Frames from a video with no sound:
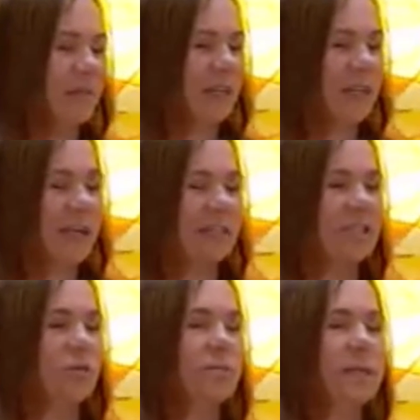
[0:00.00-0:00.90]
connects
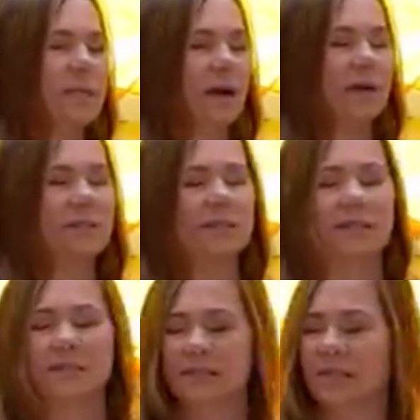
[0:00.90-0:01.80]
you beyond
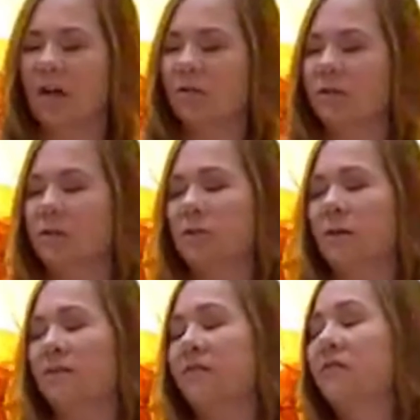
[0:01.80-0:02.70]
the self to a